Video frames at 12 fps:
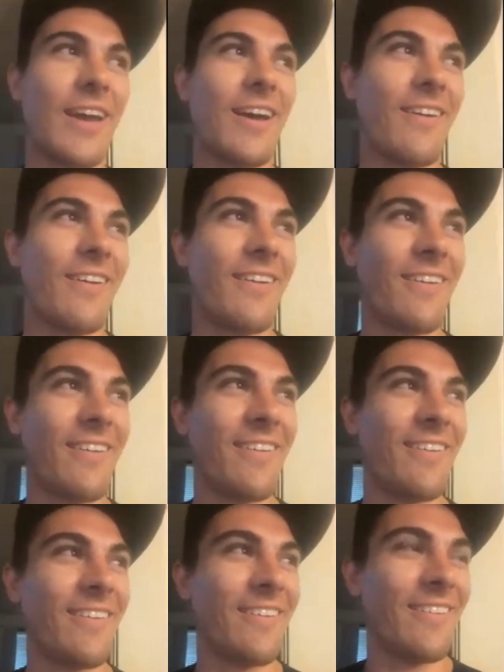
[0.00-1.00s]
Yeah.
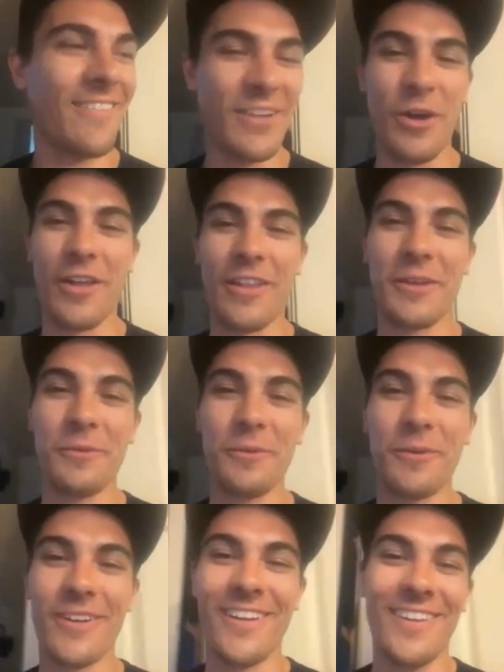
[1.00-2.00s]
No, I think
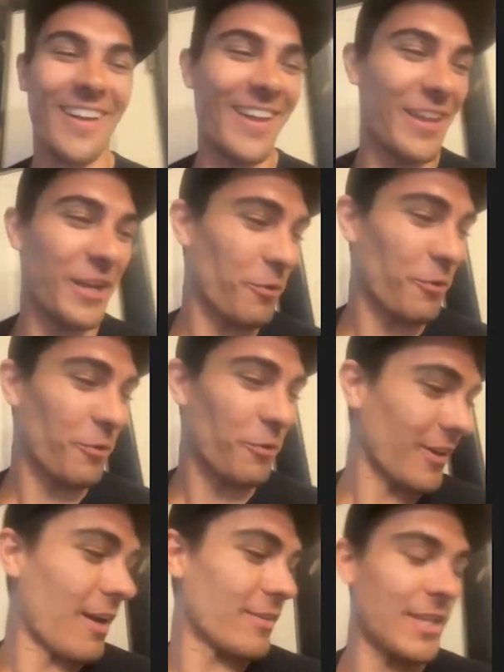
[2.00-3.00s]
we're good. I think
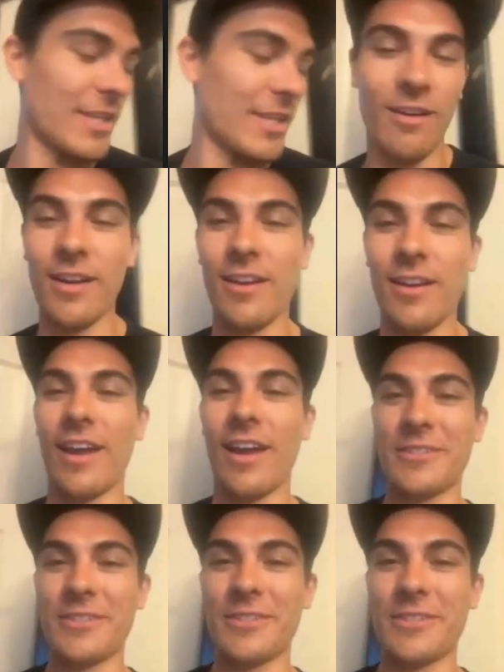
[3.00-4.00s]
we're good. I was
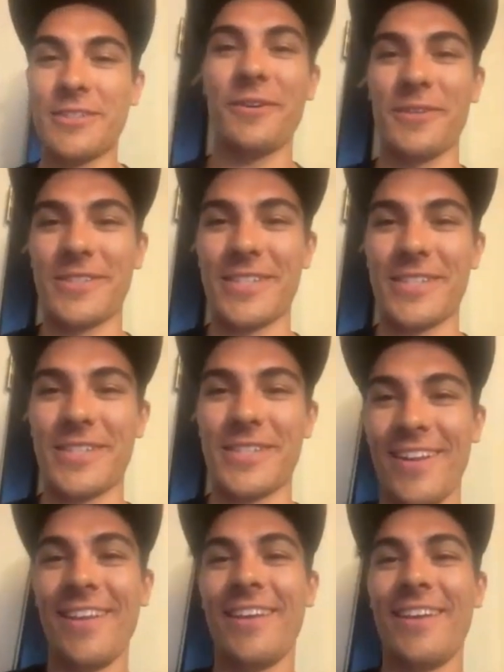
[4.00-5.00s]
hearing what you were
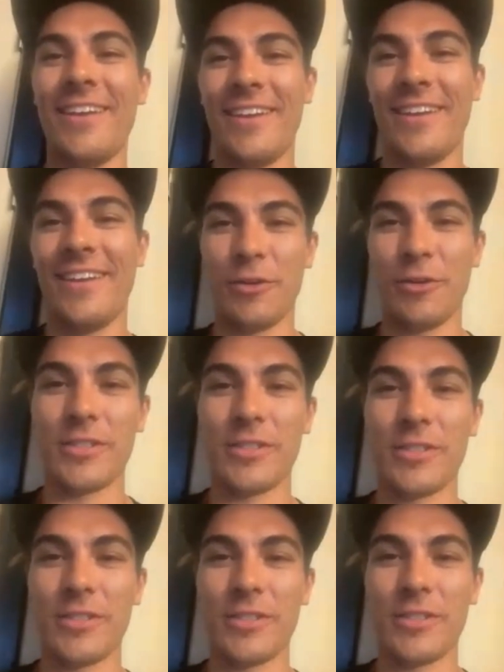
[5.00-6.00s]
saying. It
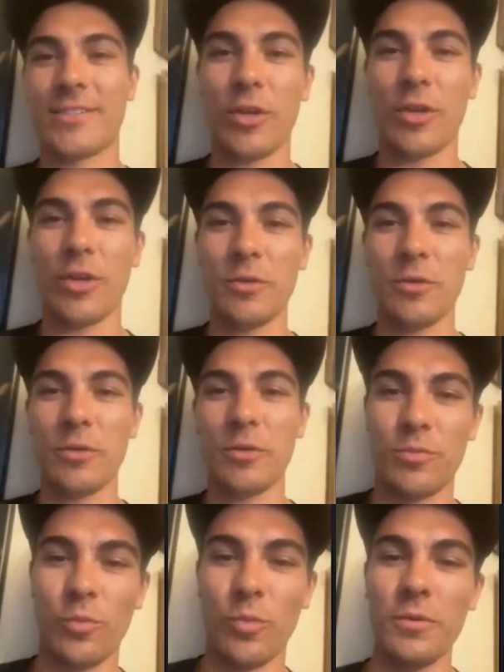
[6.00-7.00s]
was so
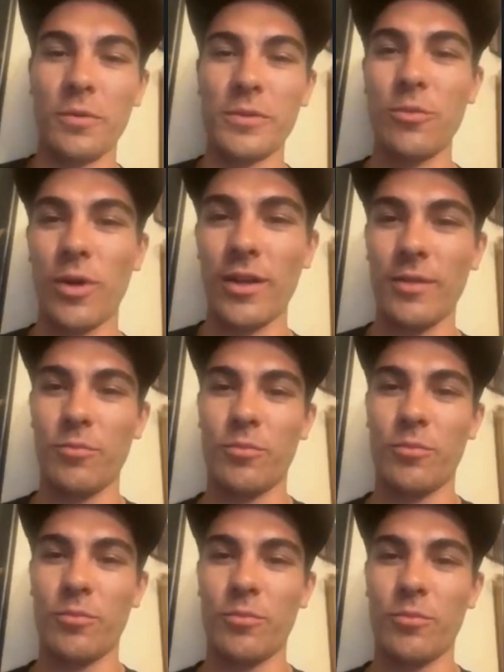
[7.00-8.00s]
what was he
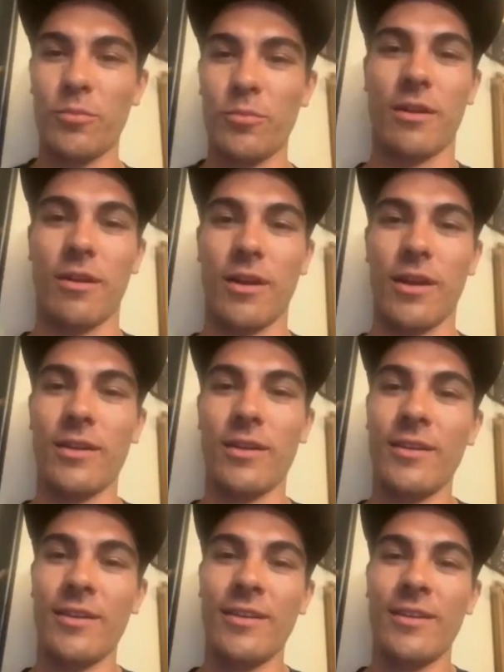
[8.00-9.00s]
wanting? I'm so
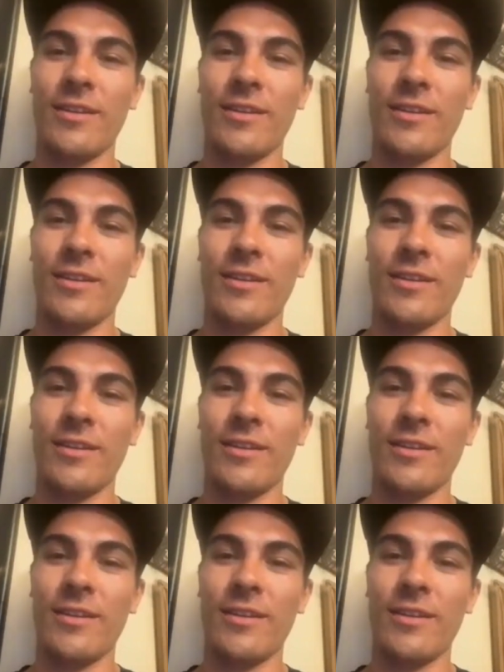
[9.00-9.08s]
sorry.